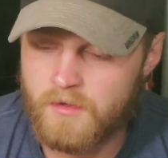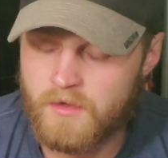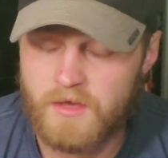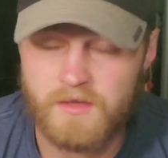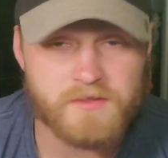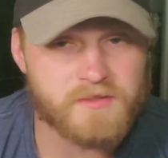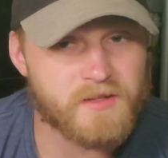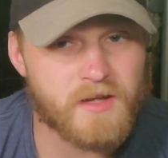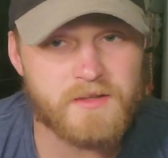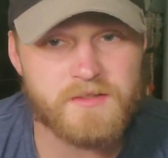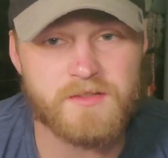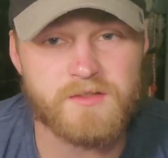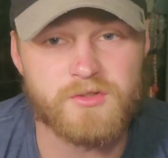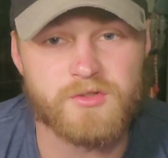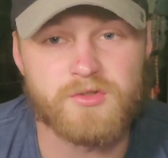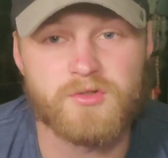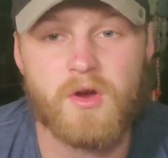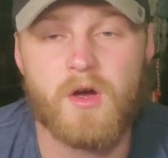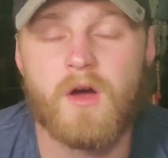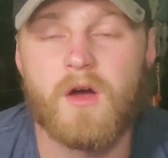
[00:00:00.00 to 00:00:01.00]
it's nice and
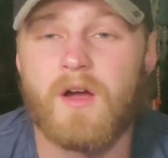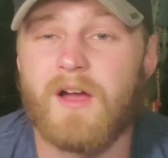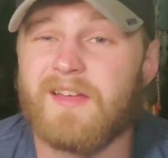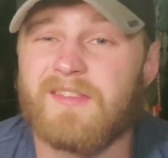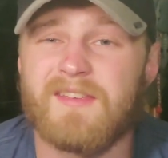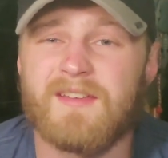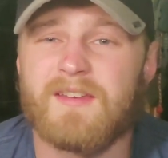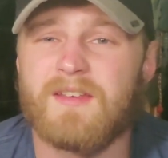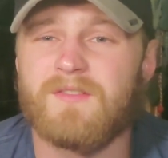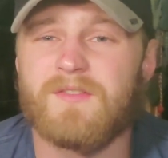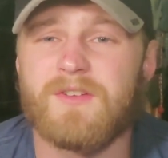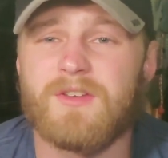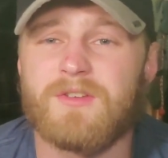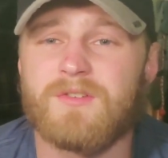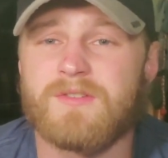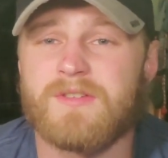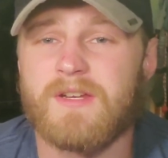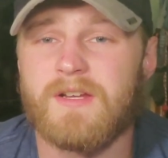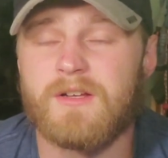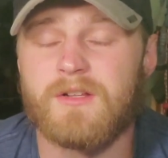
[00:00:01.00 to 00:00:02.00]
strong. I didn't even
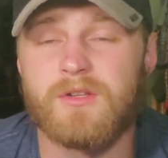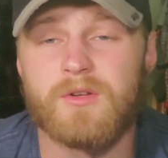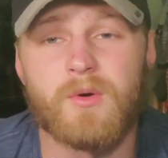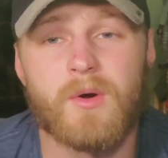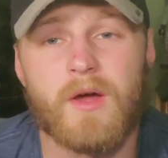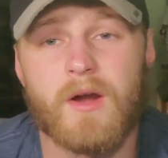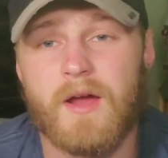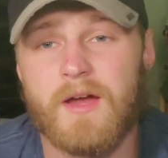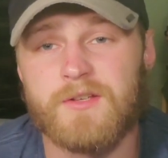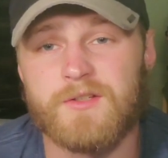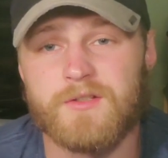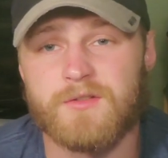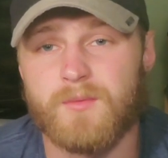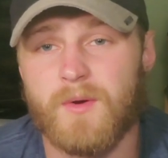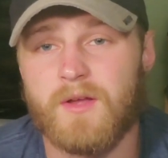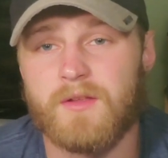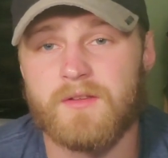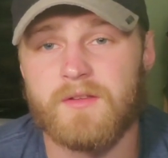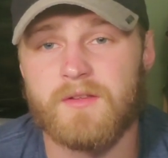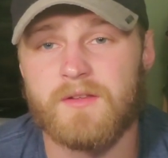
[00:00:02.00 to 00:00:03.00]
use any glue on it. I just
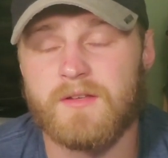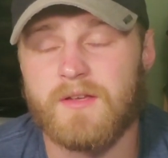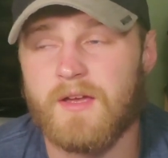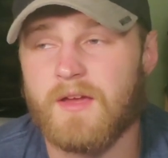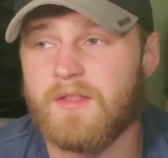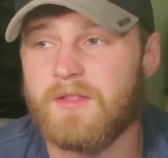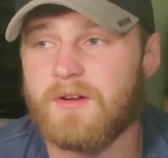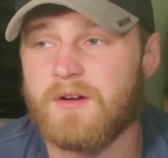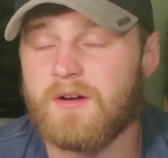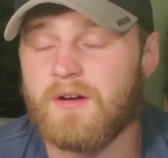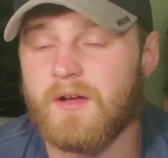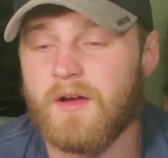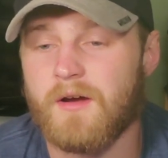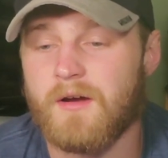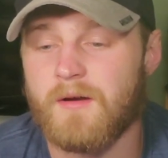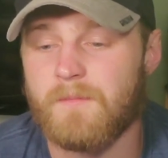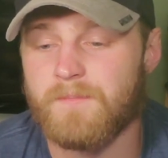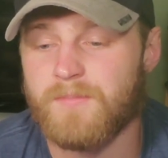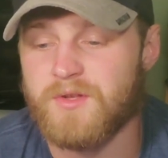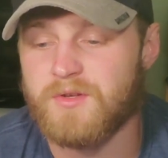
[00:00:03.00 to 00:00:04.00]
welded it together,
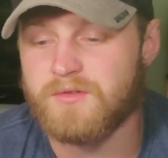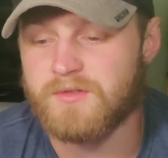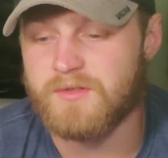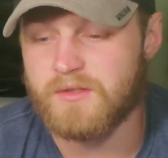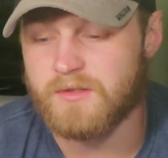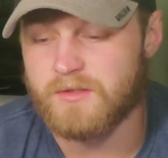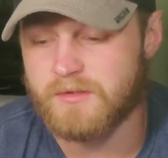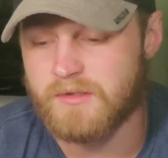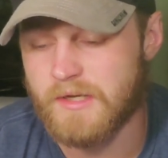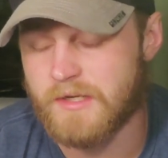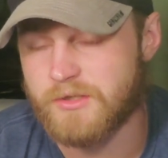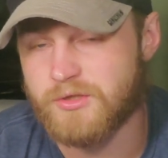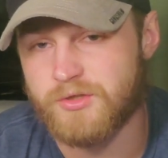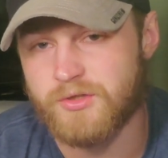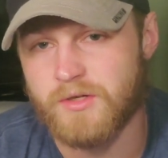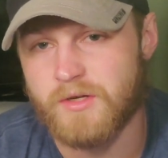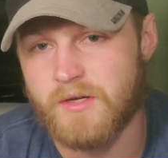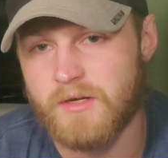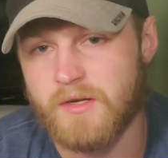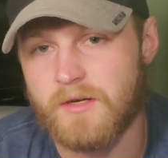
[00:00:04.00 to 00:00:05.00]
um, used a little
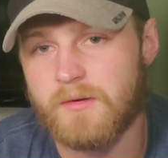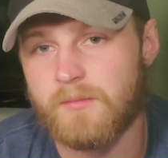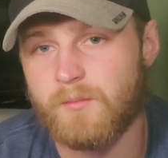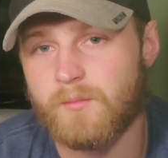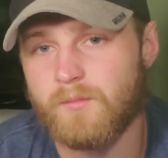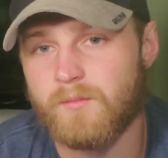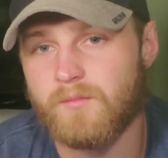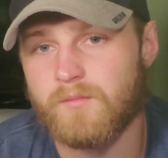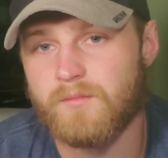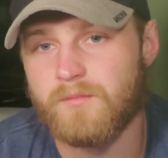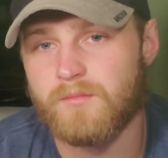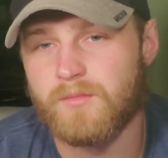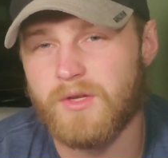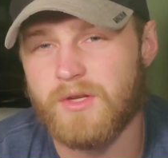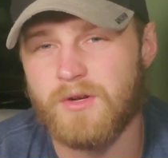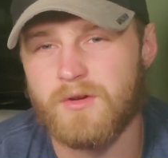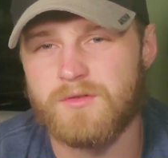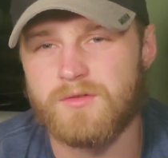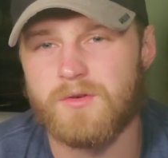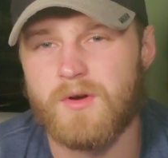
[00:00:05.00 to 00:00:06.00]
extra, you
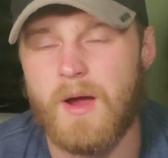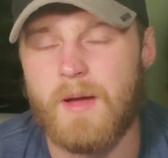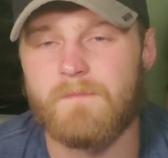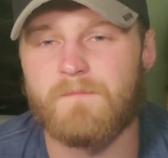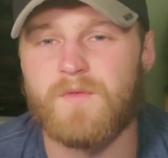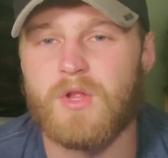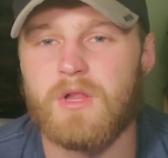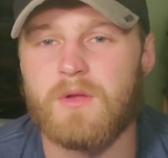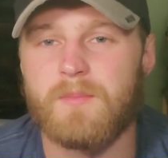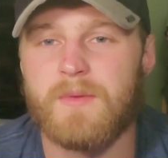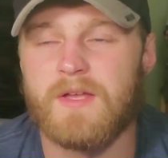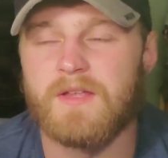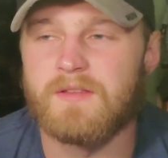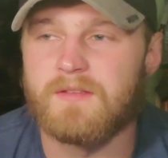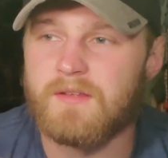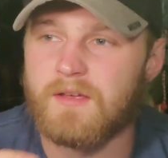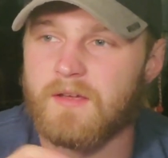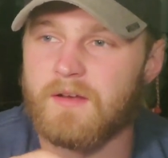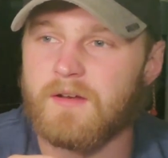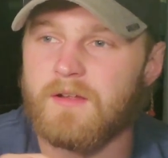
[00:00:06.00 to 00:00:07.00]
know, scrap
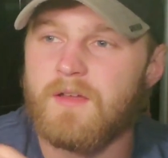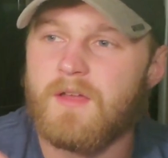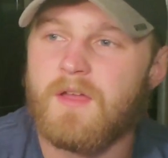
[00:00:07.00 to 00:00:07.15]
filament and